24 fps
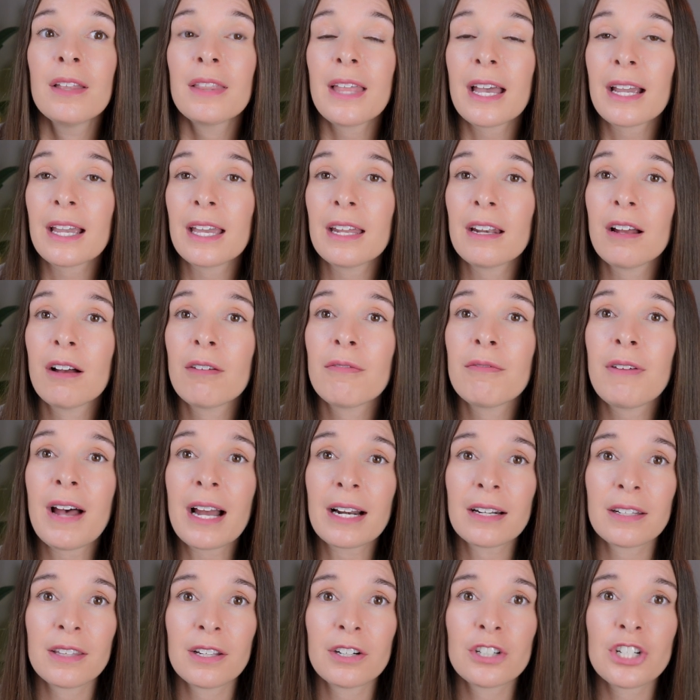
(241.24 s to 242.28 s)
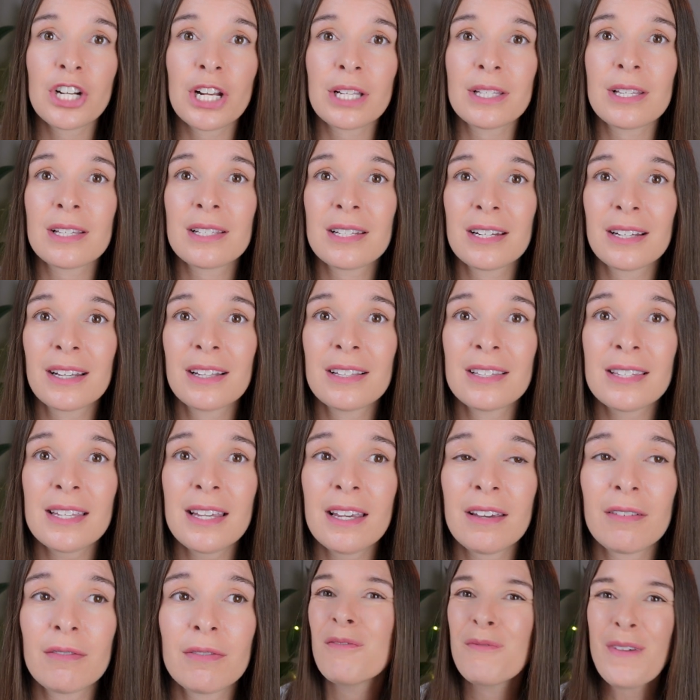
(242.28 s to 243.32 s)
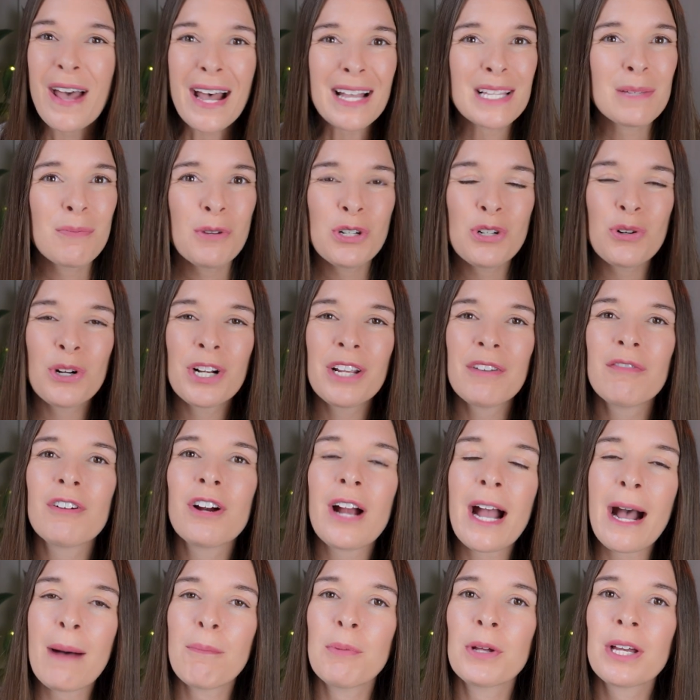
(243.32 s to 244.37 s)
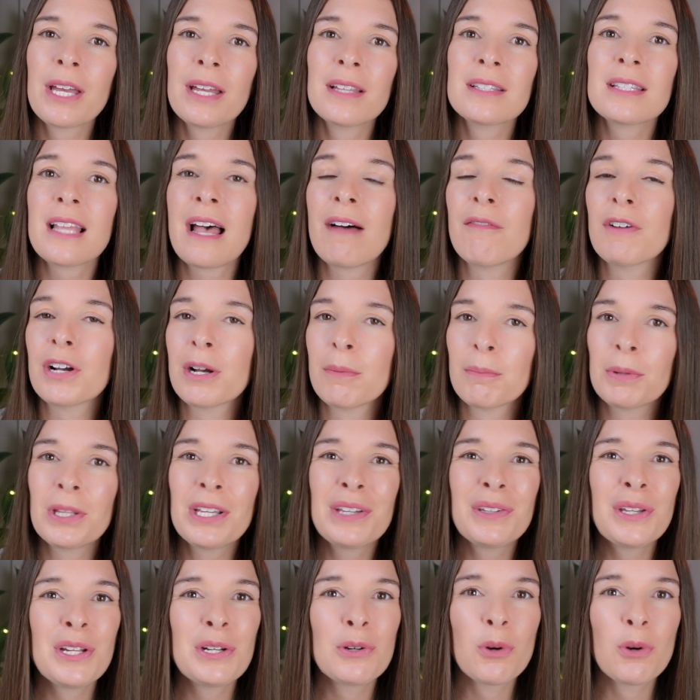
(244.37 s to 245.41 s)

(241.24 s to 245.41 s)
that can affect their chances to conceive. The vast majority of our applicants have a completely